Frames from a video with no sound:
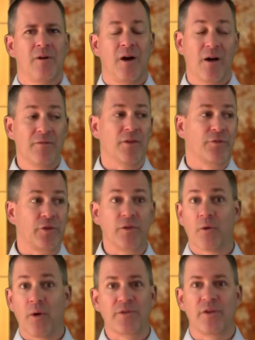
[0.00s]
Obviously,
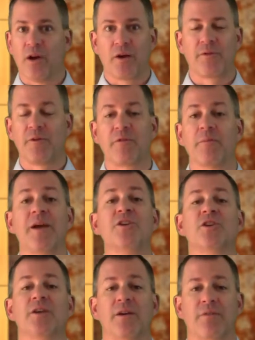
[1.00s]
there wasn't enough
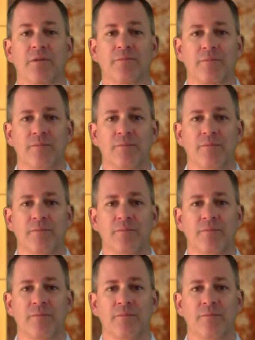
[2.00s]
information given.